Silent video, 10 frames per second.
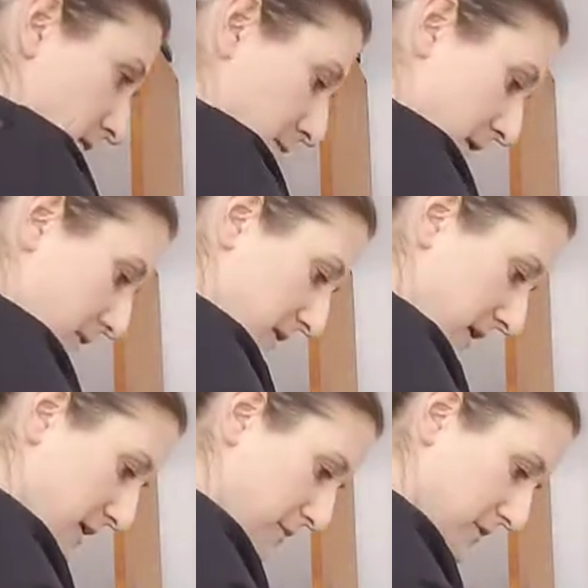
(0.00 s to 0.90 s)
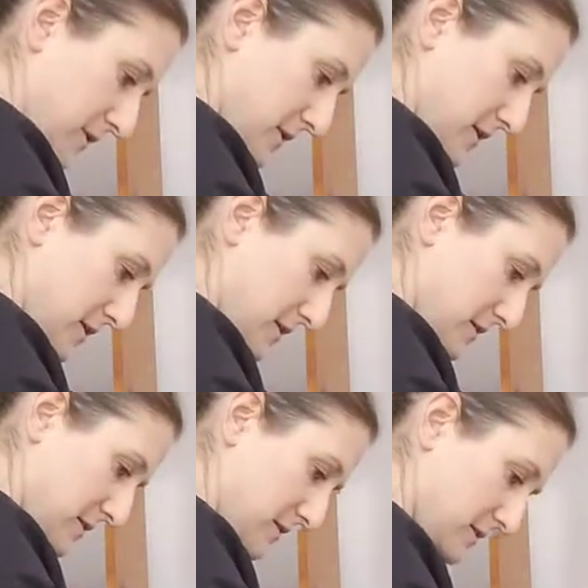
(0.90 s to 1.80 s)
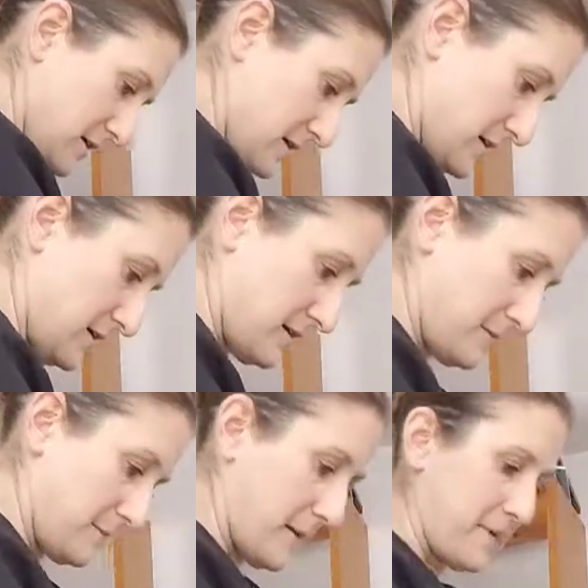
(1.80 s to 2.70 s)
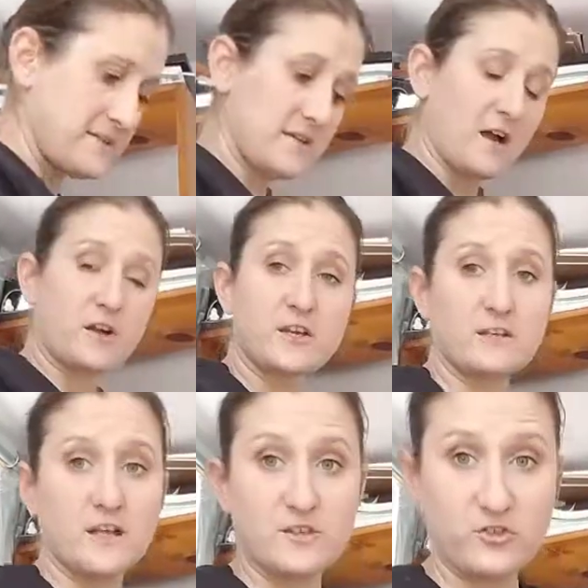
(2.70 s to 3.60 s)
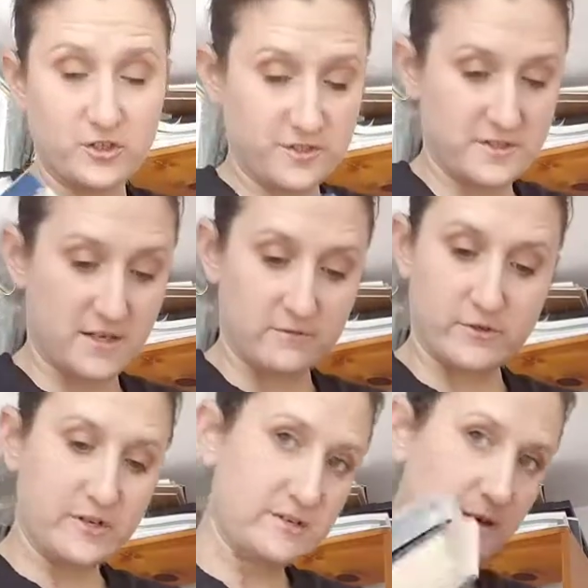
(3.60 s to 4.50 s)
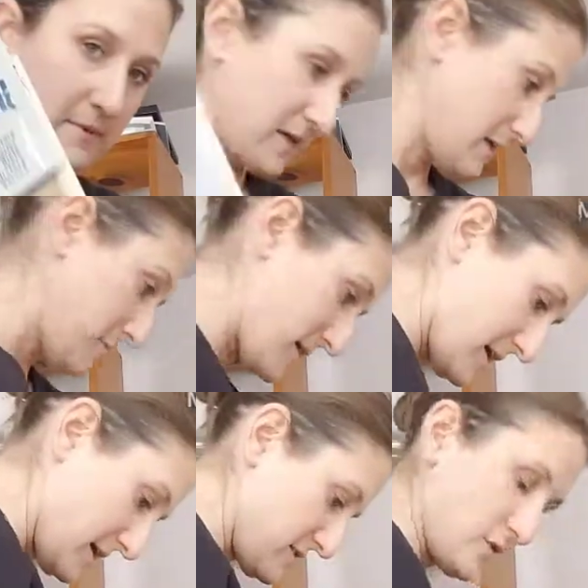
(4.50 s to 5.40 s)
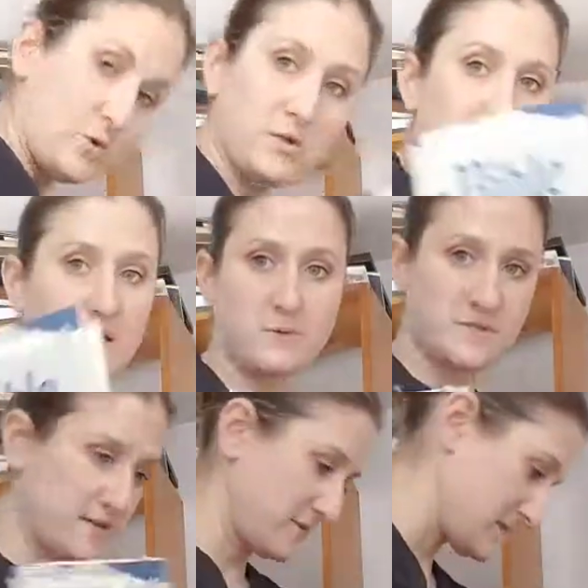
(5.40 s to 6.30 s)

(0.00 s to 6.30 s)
The Bible Handbook. Um, amazing archaeological discoveries. I'm going to keep that. It's old and it was given